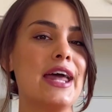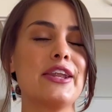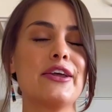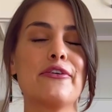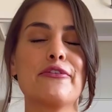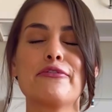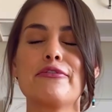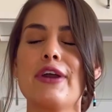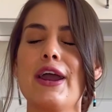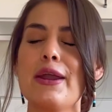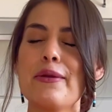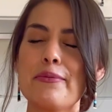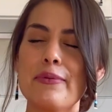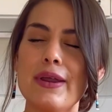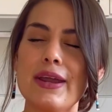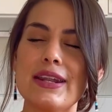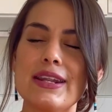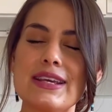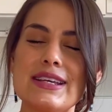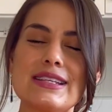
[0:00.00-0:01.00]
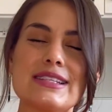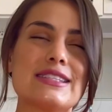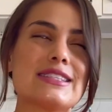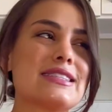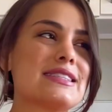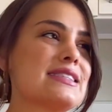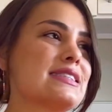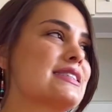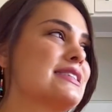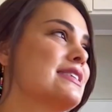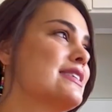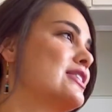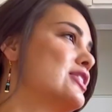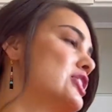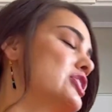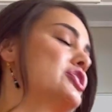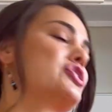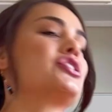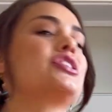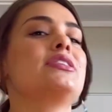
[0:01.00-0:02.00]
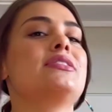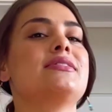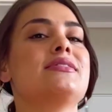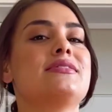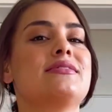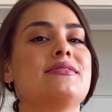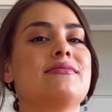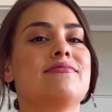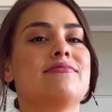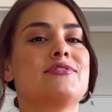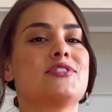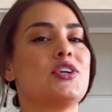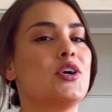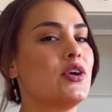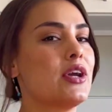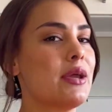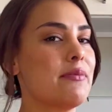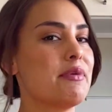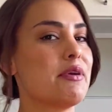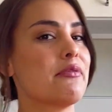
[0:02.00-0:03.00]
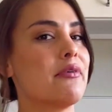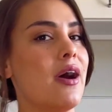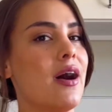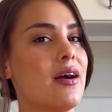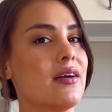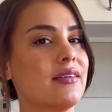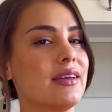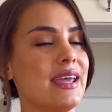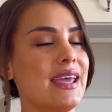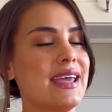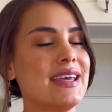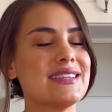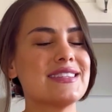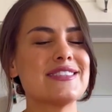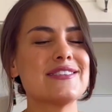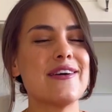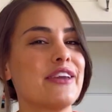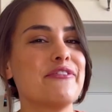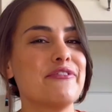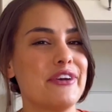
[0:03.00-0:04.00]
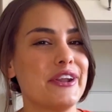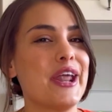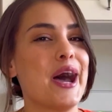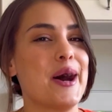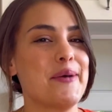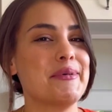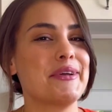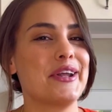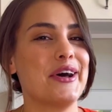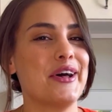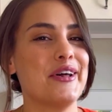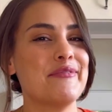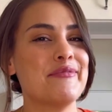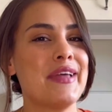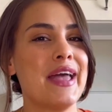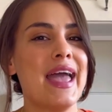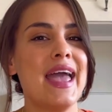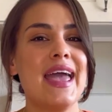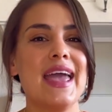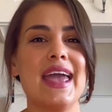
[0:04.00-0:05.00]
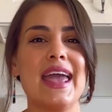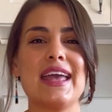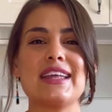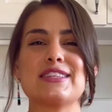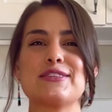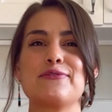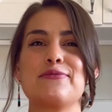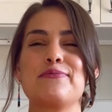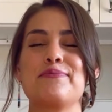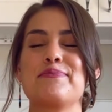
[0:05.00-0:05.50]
Now, fry bread is delicious. Don't get me wrong. It's phenomenal. It's